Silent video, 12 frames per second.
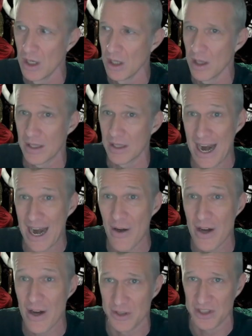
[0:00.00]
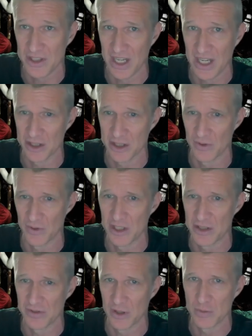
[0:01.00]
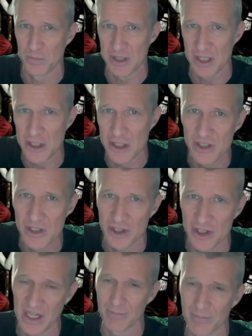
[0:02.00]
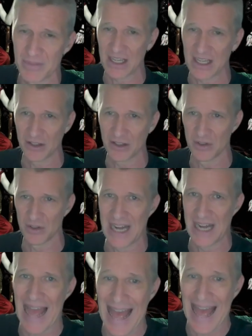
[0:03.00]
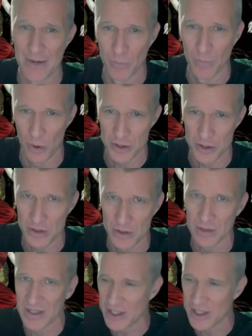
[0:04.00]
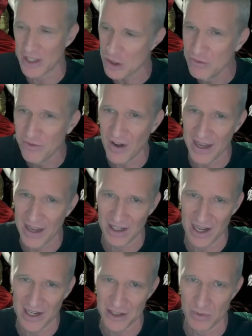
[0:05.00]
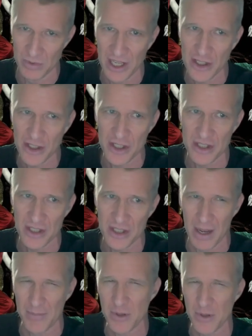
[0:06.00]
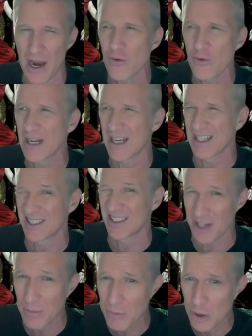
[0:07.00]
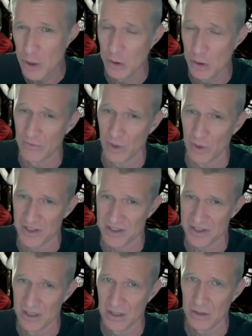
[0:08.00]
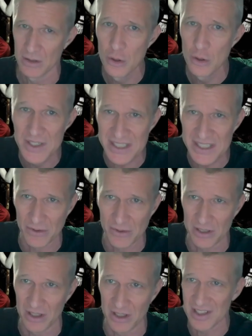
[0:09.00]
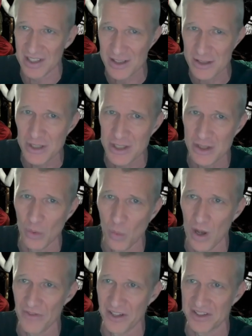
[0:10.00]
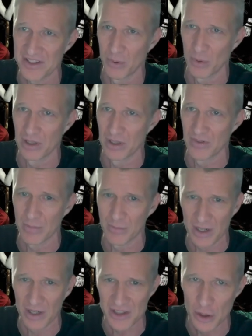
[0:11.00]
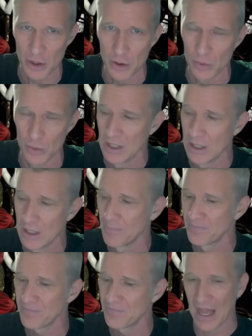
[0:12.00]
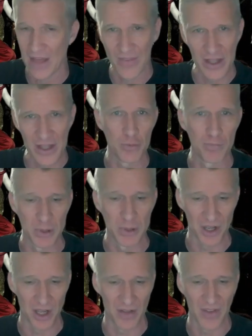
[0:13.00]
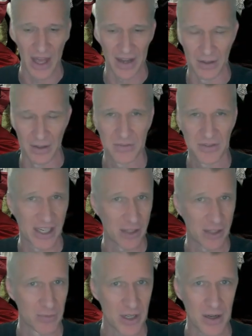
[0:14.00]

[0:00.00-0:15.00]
character sketches for each of those, but then you as GM take those and add more to them, and then you finalize the relationship map. So everyone has some clue of who is out there, because it's not so much the what that's important in Vampire, it's the who. And then you build on that and take it from there.